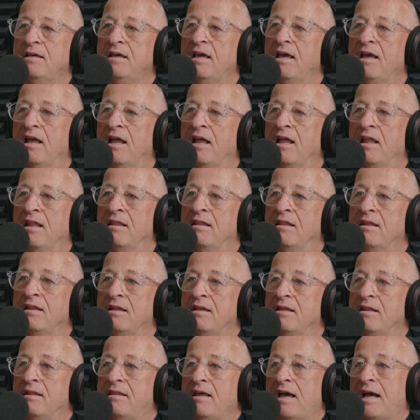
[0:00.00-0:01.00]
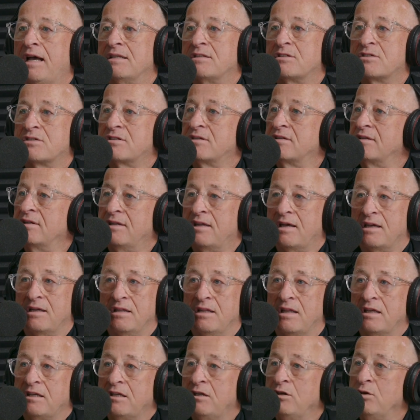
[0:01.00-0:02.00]
And that's
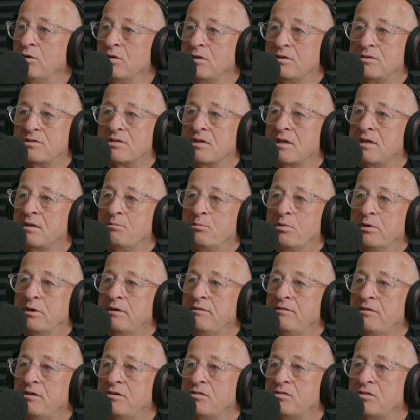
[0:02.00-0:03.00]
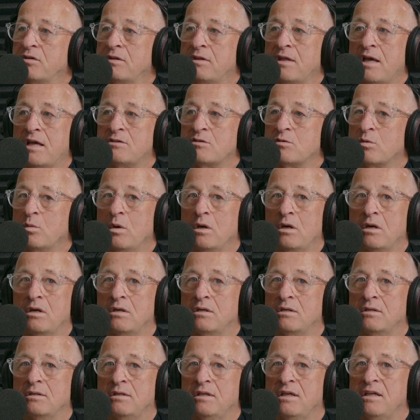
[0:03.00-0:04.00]
like you had said previously, that's
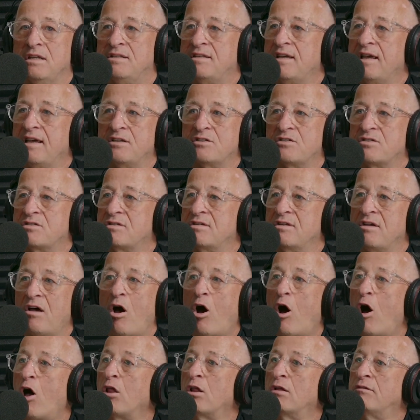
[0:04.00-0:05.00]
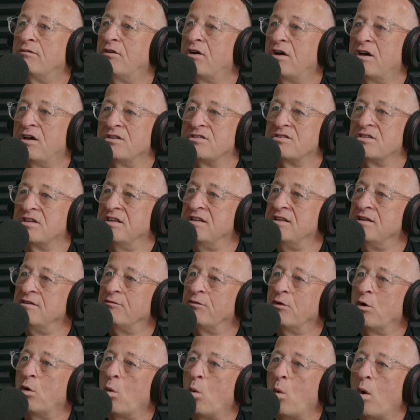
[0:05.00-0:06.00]
where it takes all of us in
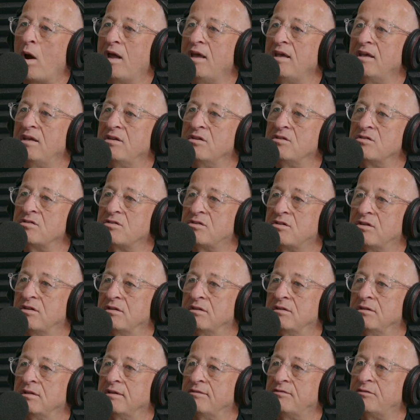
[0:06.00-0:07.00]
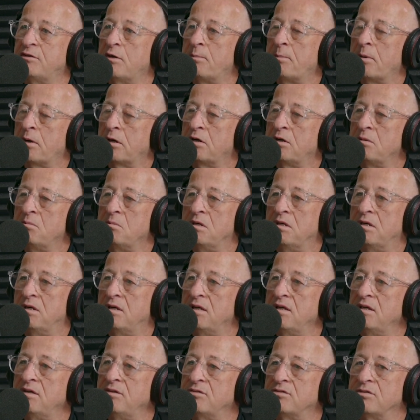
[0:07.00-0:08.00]
different ways to lift up our
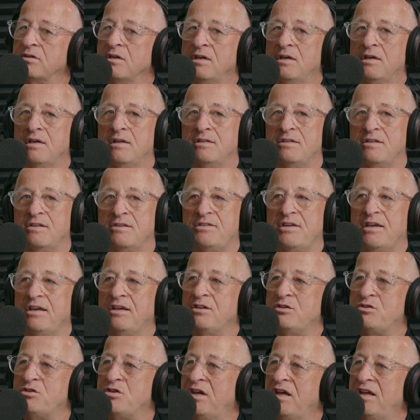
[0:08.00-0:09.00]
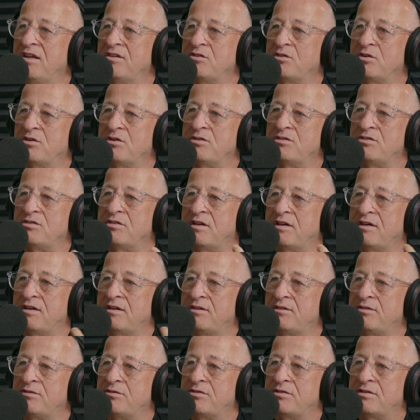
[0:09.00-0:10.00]
communities, to take a chance on
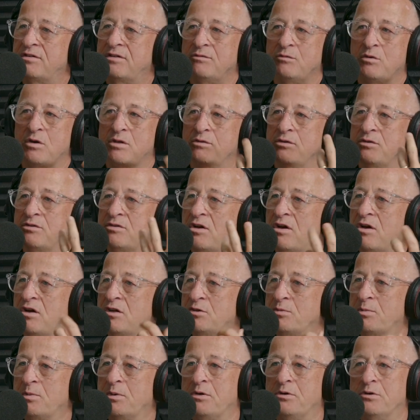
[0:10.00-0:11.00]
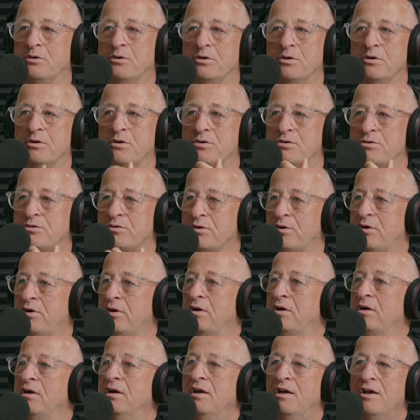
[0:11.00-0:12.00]
ourselves, whether it's entrepreneurs
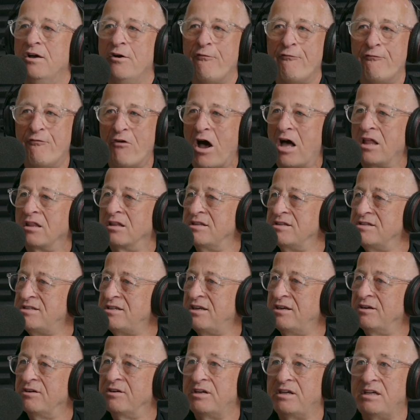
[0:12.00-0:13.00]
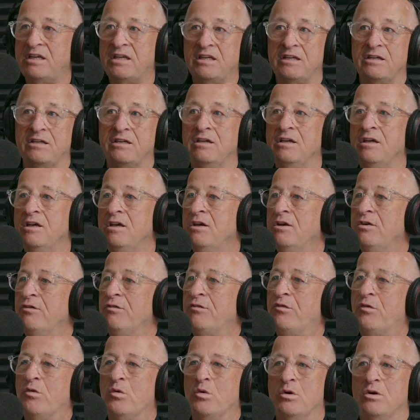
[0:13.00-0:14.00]
or volunteering
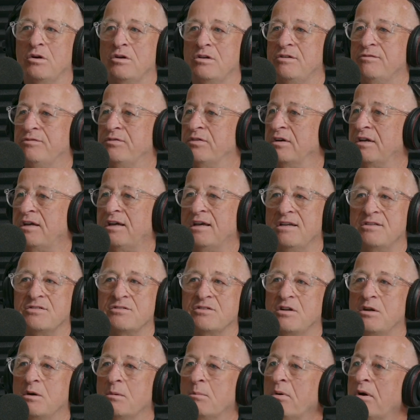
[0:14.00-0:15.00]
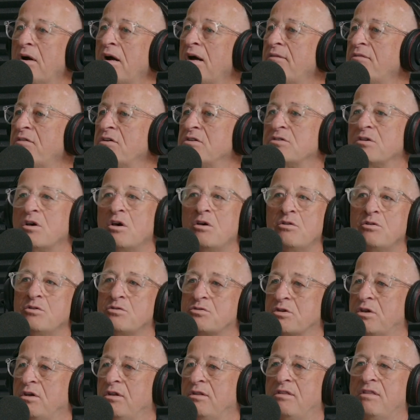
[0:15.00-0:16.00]
for different kinds of nonprofits, all
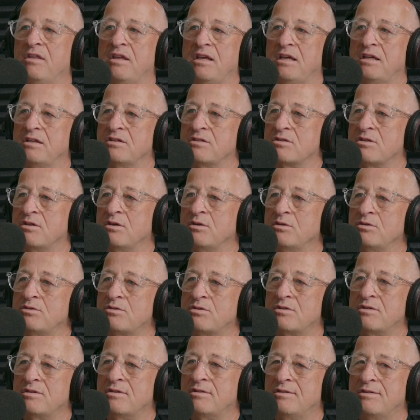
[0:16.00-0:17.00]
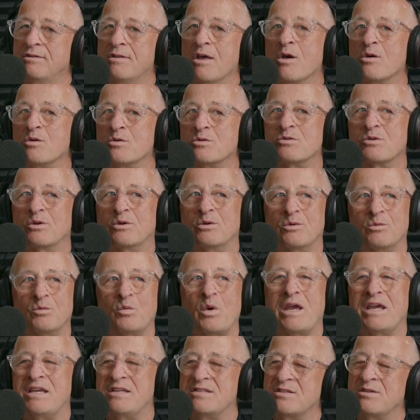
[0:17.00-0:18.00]
those good things. Those are
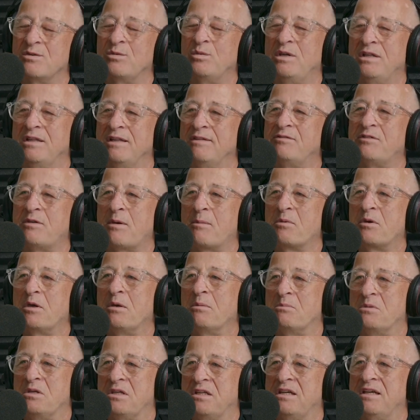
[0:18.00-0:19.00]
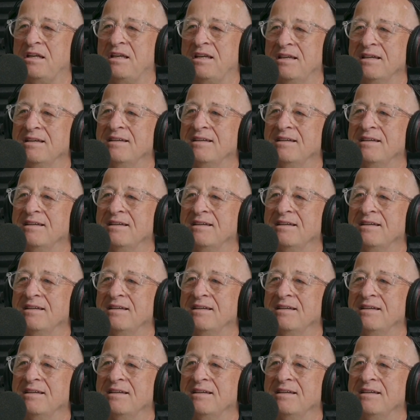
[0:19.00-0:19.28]
ways that we lift up community.